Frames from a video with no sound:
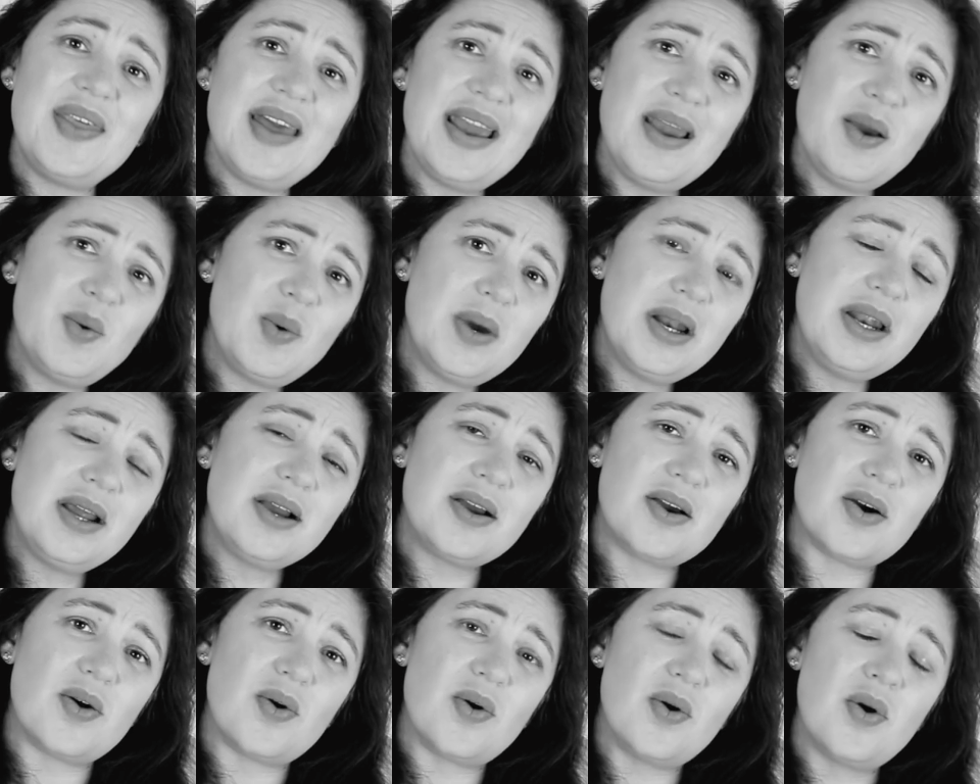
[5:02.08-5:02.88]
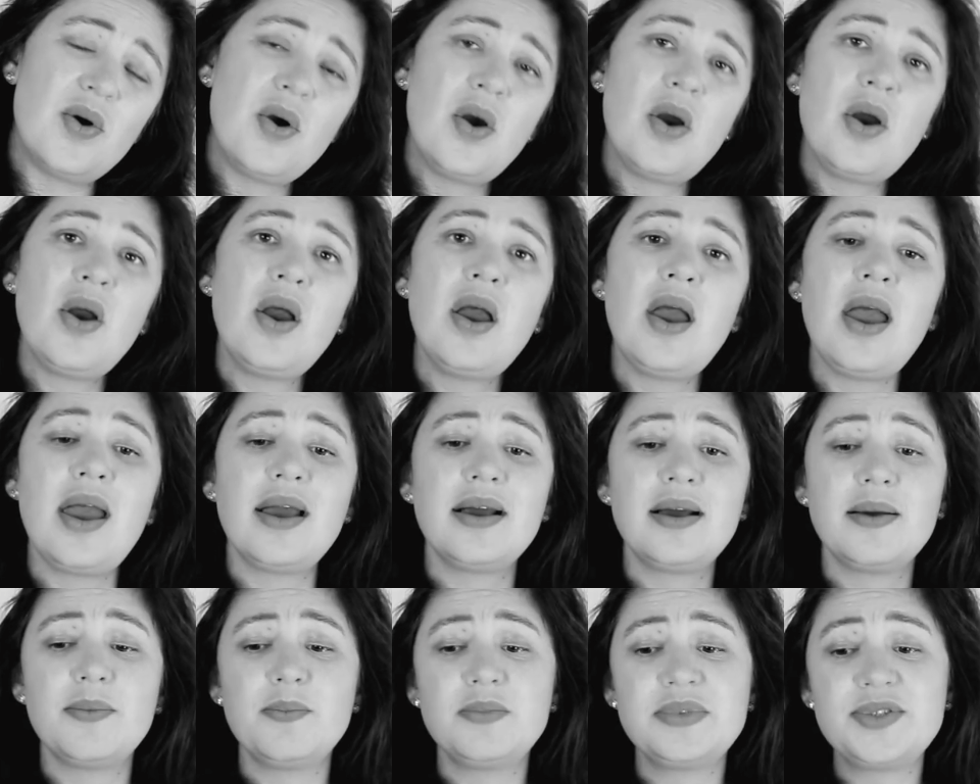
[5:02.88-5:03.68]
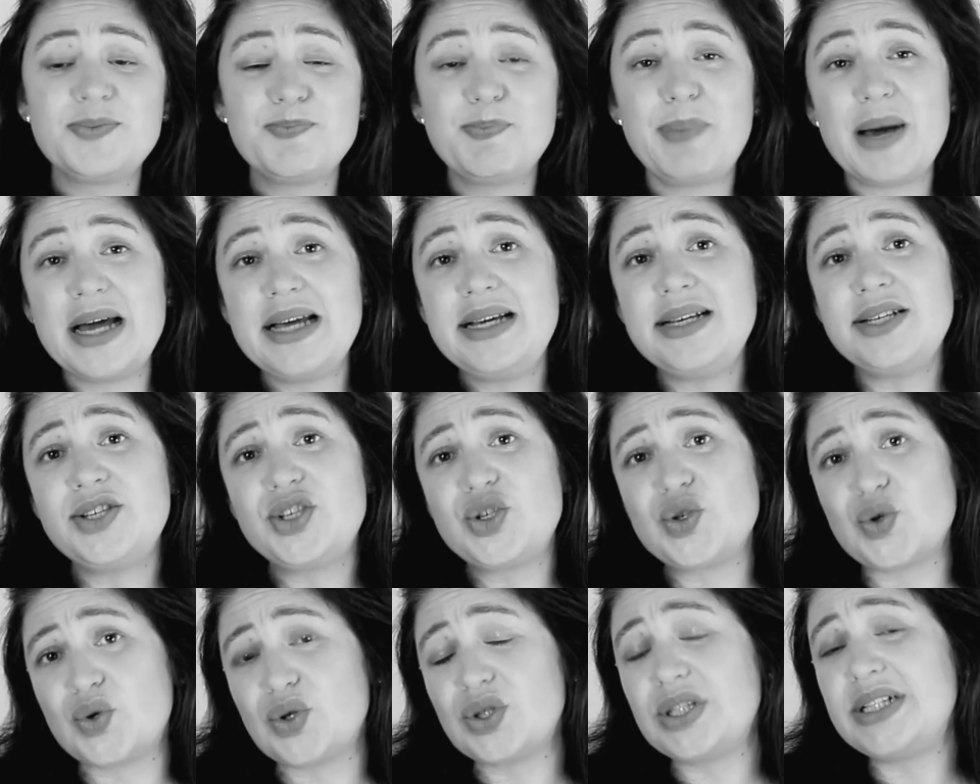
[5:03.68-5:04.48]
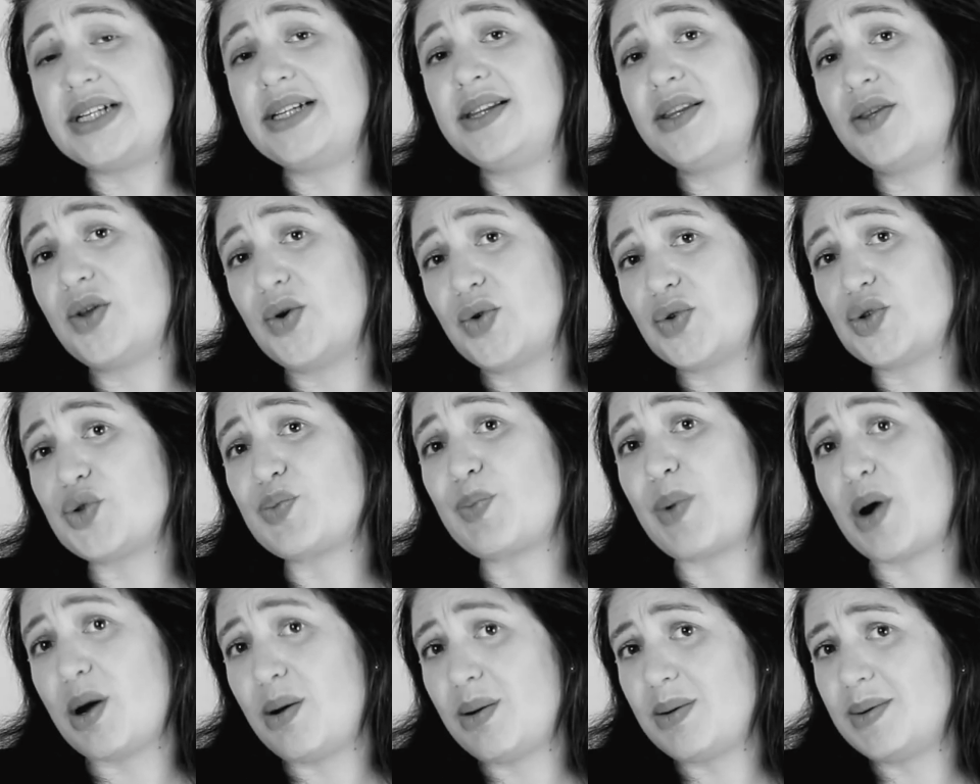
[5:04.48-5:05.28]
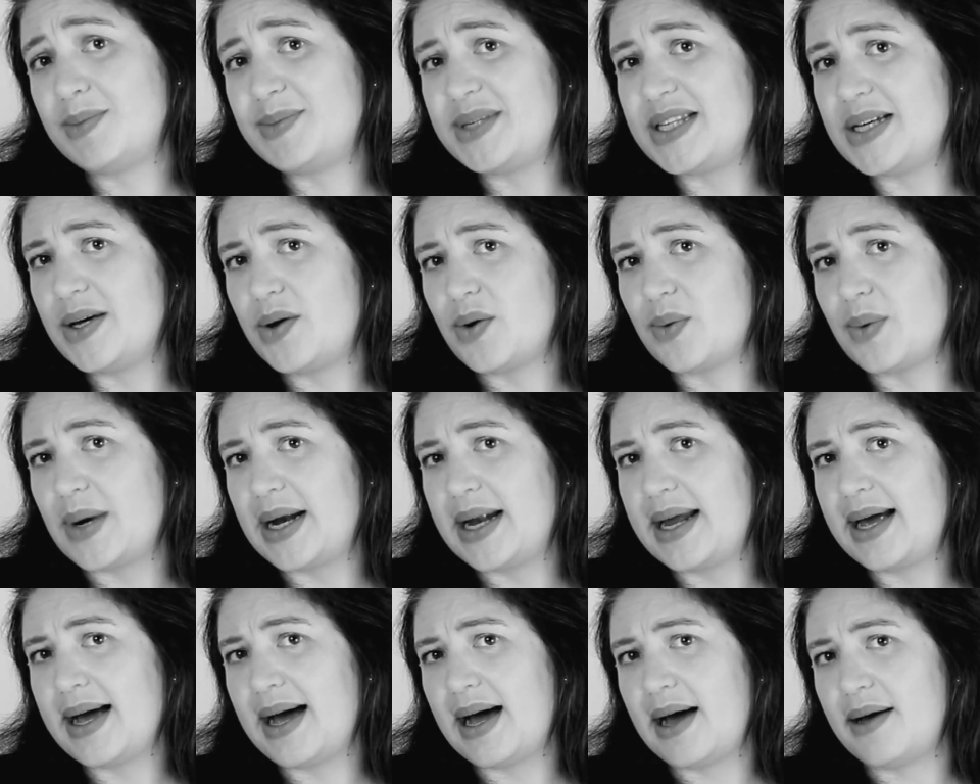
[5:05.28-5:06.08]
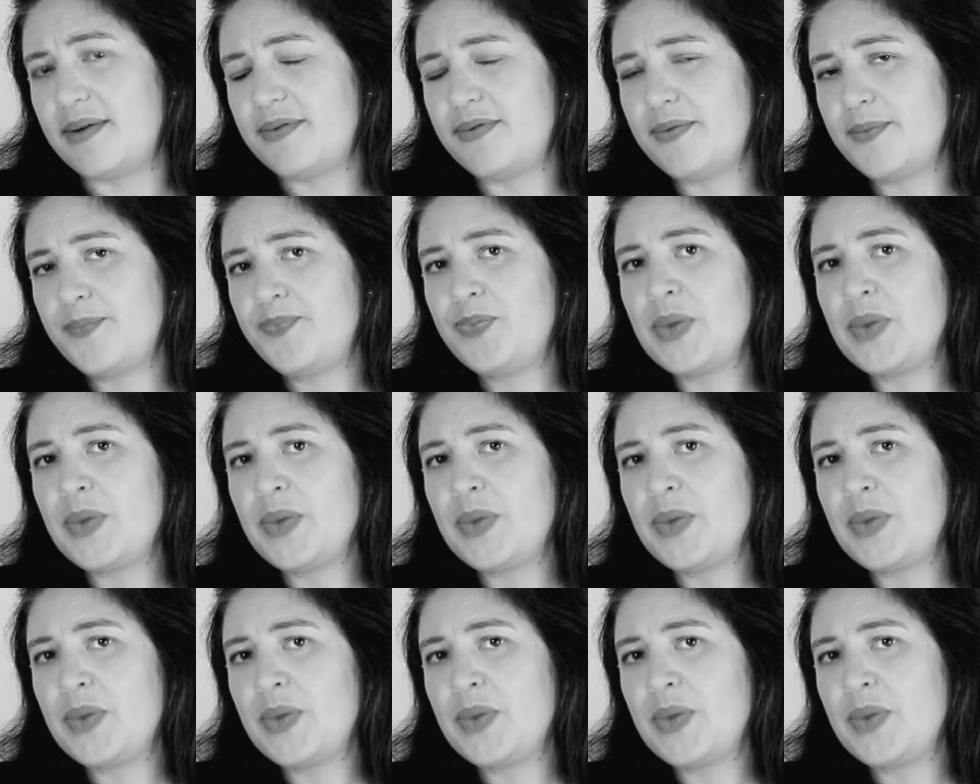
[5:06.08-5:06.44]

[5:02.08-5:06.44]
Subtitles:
they want to go by sorting those problems they already have.